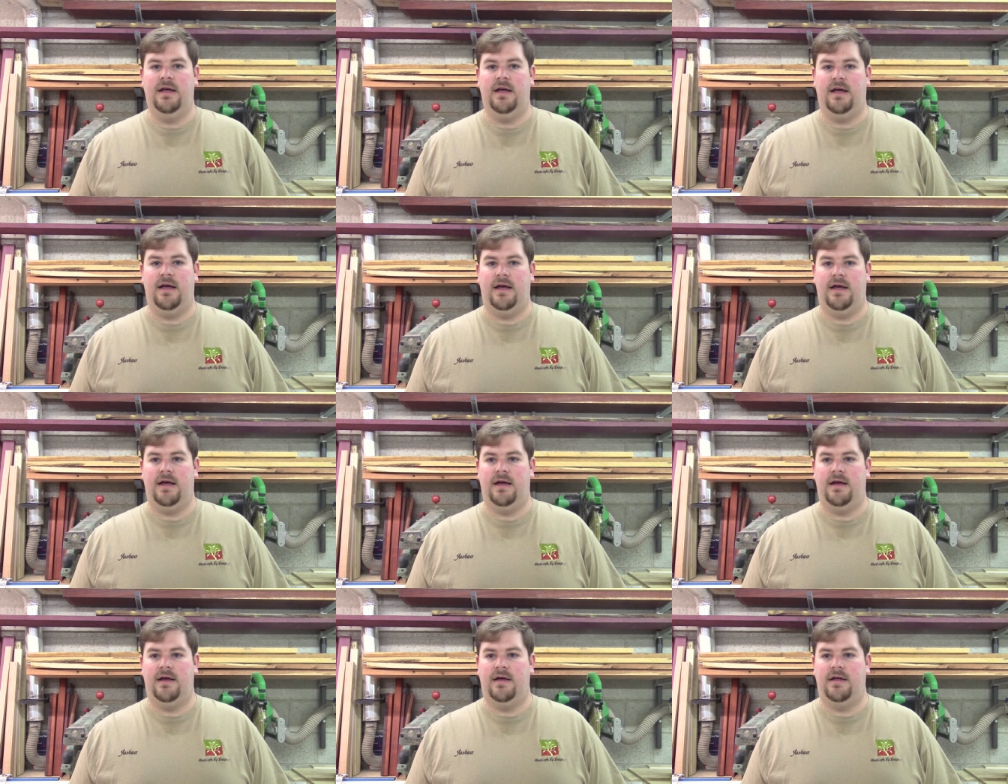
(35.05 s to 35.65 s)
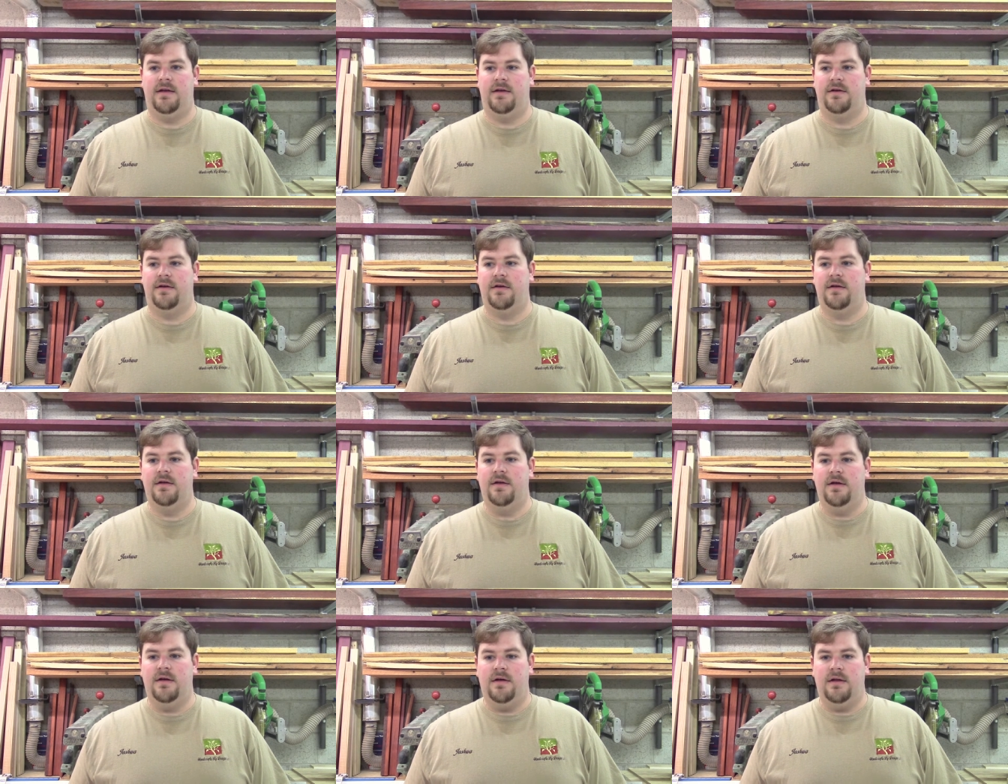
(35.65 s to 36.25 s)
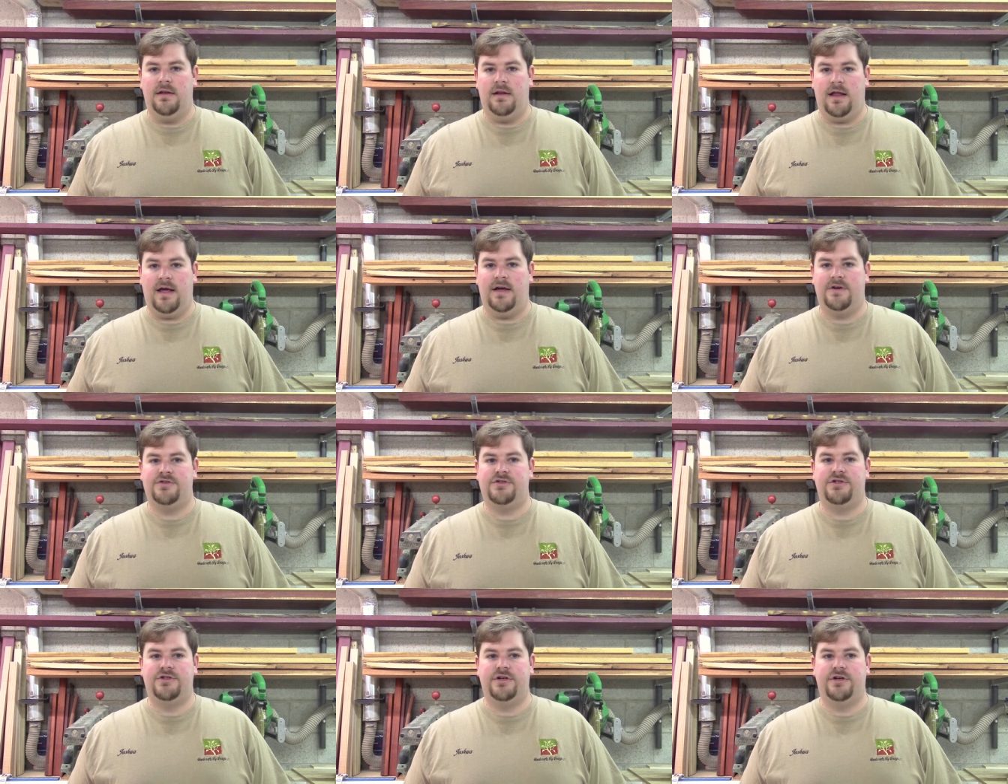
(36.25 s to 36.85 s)
and
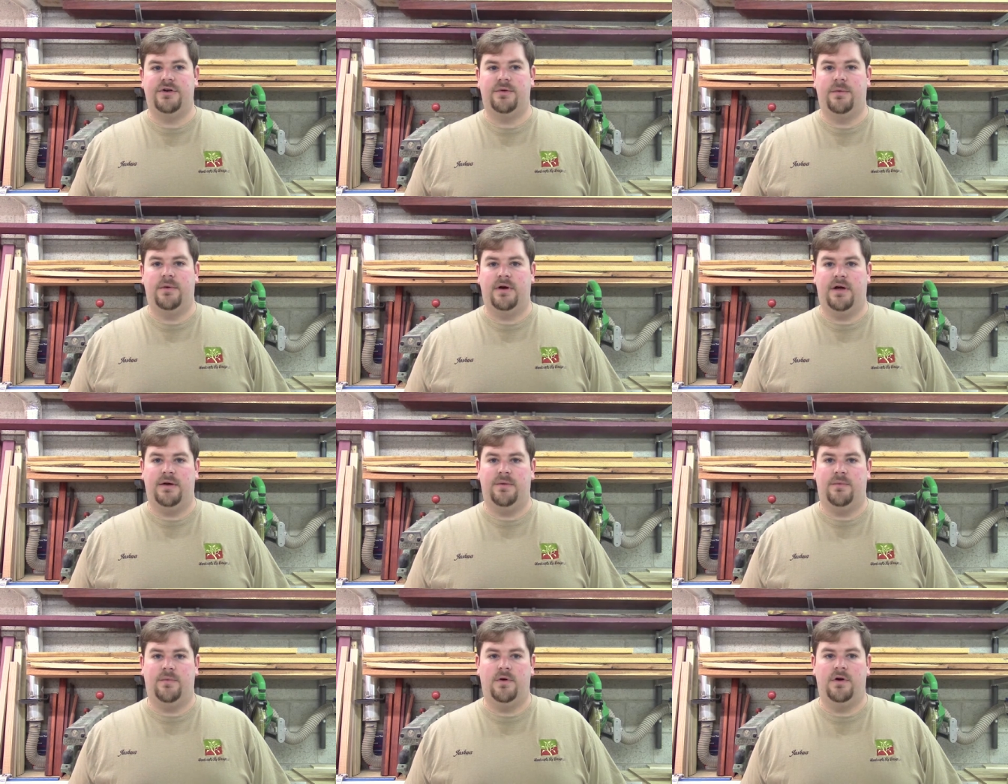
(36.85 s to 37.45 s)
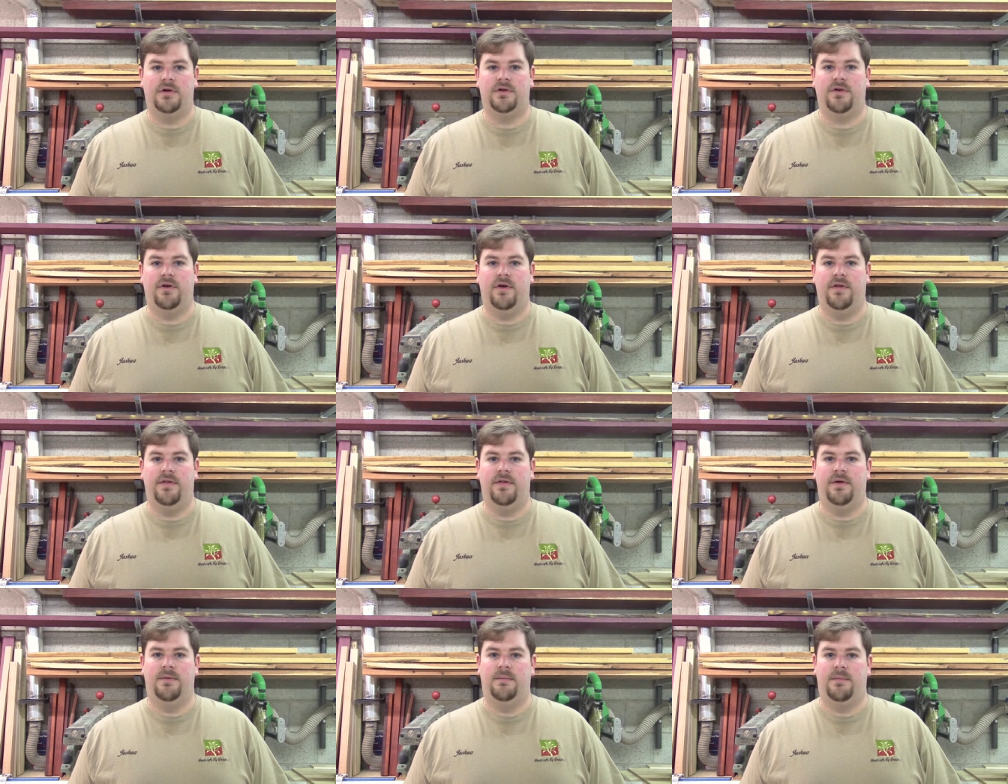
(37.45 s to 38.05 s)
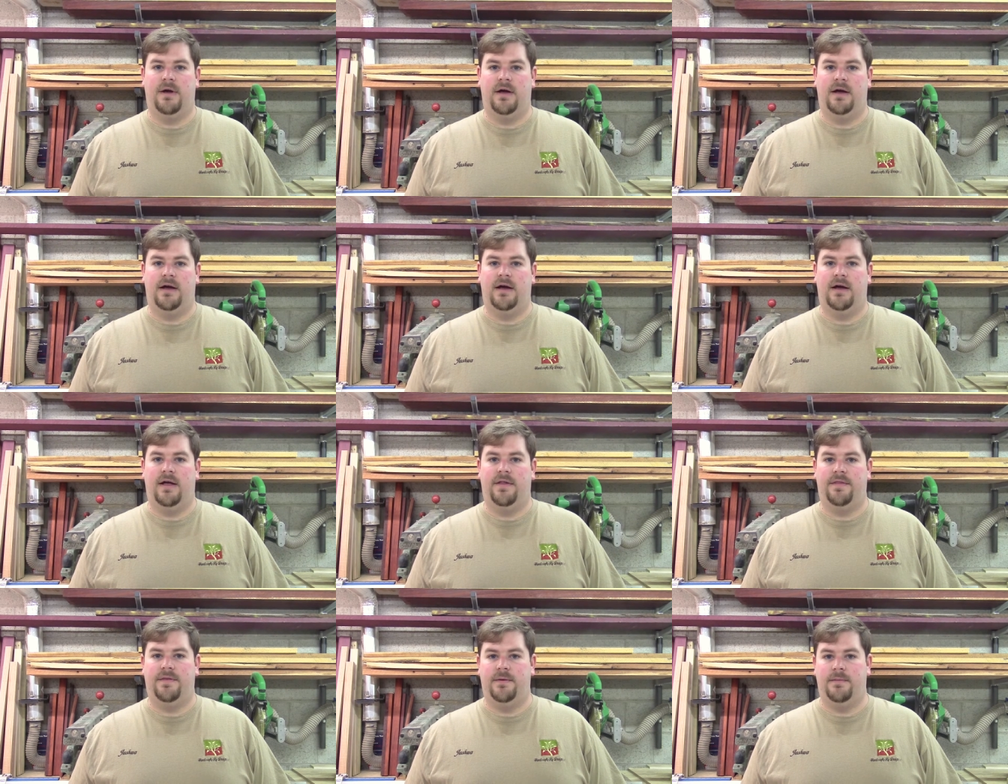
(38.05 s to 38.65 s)
last year when I worked on them I
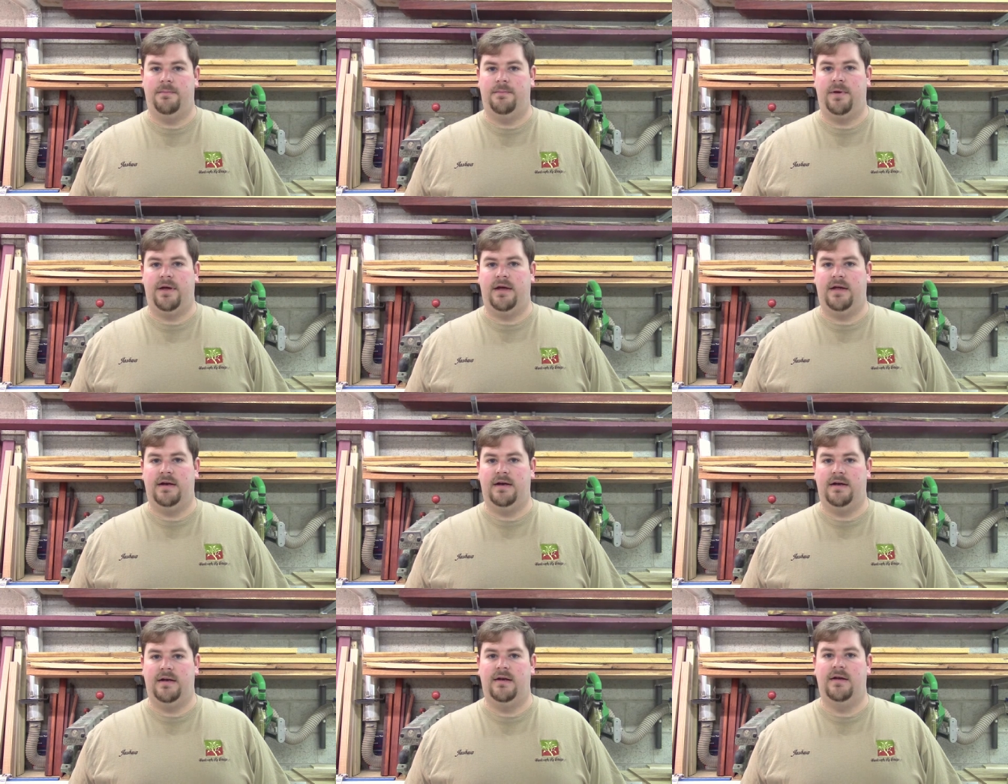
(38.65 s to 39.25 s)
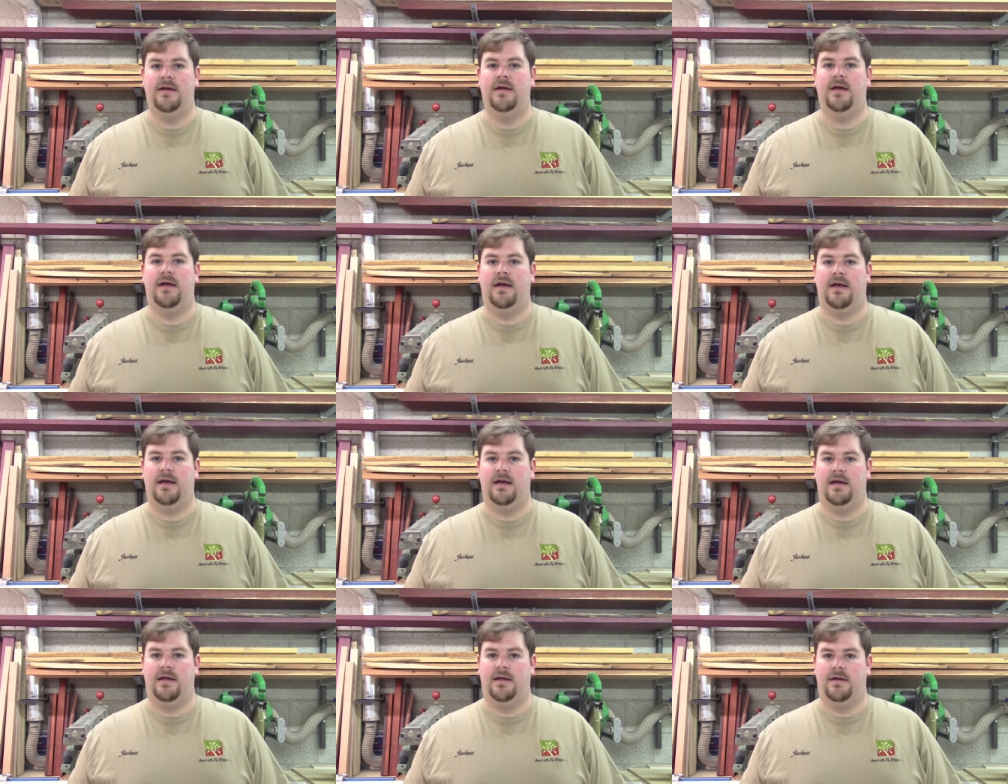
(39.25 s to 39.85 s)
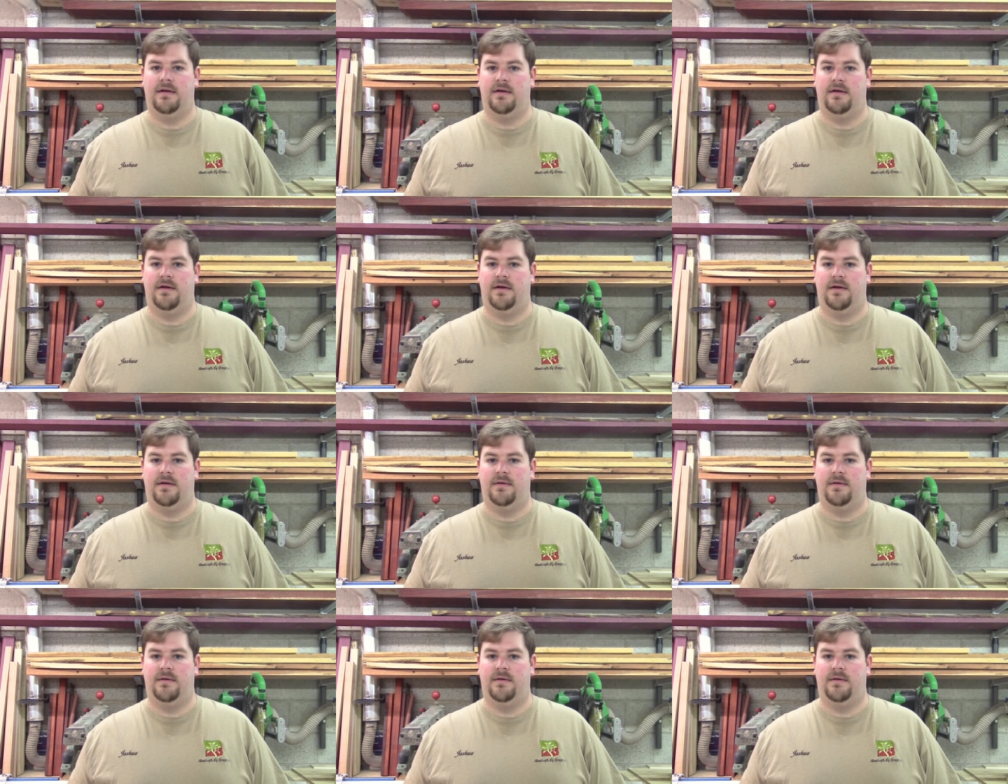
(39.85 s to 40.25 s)
got them painted and